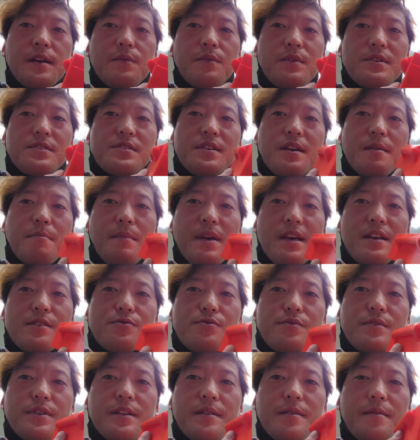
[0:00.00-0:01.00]
once I
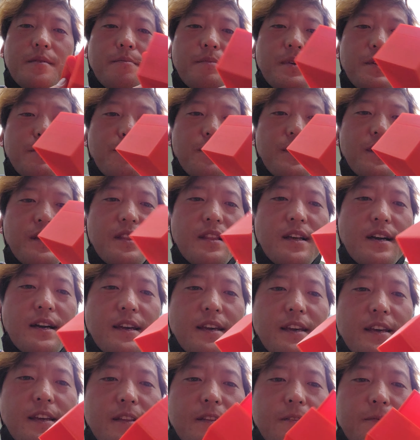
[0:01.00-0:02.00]
master it. But I really
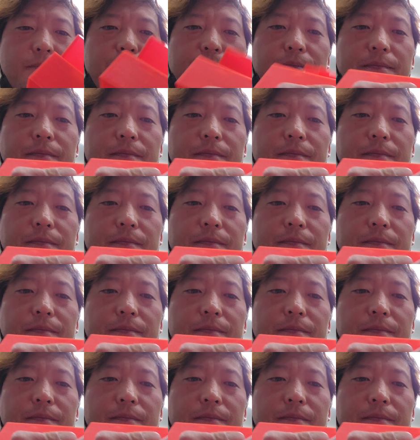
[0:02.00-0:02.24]
like it.